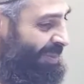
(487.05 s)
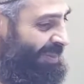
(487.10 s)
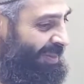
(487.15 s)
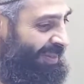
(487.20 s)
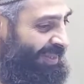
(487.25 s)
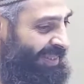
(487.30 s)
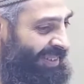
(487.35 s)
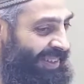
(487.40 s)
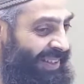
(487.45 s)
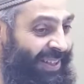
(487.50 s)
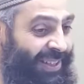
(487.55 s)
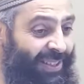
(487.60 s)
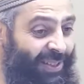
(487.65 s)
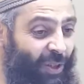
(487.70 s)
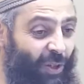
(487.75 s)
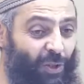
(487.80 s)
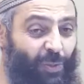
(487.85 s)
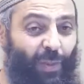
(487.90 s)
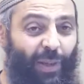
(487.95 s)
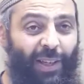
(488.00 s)
Rabb. He
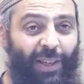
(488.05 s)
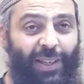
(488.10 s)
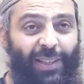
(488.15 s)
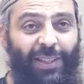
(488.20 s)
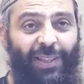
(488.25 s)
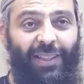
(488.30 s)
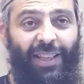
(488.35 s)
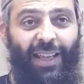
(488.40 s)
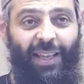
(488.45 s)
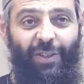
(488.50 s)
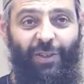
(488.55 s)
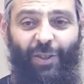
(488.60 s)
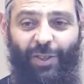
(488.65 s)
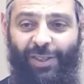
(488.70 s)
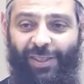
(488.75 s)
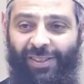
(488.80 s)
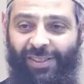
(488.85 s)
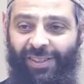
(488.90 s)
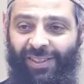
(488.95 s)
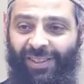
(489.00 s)
starts by greeting the
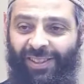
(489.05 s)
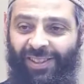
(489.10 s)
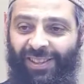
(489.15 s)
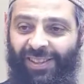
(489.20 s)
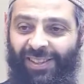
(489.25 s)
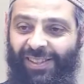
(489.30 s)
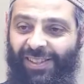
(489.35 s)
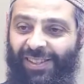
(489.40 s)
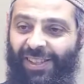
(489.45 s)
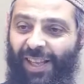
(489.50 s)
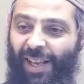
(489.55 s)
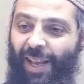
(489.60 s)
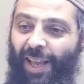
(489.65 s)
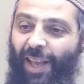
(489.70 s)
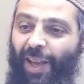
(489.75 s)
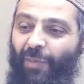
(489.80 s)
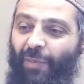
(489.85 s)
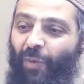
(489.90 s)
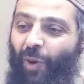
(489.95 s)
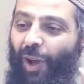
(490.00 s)
angels.
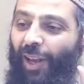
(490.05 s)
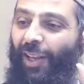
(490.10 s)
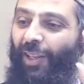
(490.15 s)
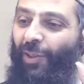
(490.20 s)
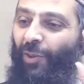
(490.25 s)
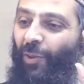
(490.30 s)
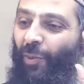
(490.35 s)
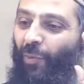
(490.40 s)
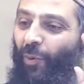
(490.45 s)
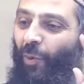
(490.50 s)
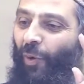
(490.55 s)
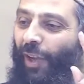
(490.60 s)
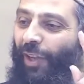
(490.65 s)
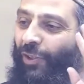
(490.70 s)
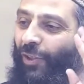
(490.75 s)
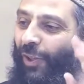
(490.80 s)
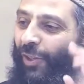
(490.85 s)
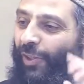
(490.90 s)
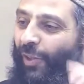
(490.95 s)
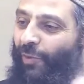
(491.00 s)
Salamu alaykum, O
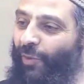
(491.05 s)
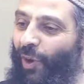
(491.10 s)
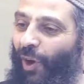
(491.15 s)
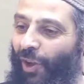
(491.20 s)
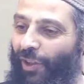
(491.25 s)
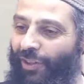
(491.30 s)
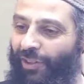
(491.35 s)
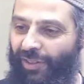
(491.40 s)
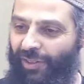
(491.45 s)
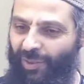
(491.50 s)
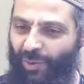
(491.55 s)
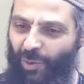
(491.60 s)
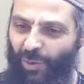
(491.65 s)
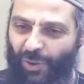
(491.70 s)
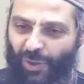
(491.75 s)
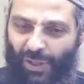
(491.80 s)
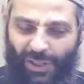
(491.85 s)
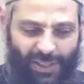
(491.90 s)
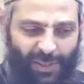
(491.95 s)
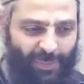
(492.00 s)
angels of God. Who
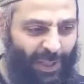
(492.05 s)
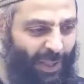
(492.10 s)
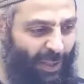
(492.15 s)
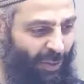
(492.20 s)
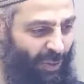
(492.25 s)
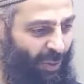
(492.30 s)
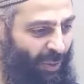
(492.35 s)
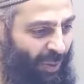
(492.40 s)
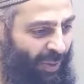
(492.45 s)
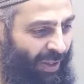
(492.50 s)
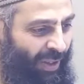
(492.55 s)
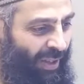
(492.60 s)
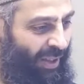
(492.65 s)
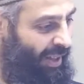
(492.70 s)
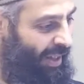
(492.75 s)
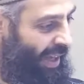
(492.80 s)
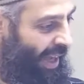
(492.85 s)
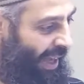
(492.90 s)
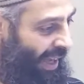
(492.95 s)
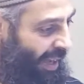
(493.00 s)
is he speaking to?
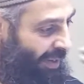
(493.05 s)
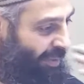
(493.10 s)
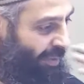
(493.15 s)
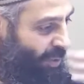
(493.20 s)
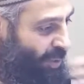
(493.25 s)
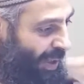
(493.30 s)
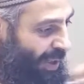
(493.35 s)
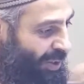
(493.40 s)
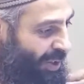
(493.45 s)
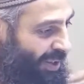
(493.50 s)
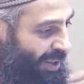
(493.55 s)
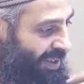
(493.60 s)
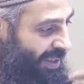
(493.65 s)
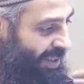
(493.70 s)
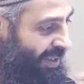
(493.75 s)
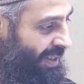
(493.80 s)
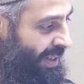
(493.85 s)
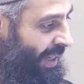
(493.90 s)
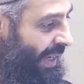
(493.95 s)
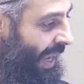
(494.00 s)
I have two
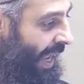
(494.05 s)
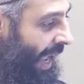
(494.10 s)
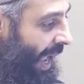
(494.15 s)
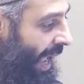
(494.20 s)
angels.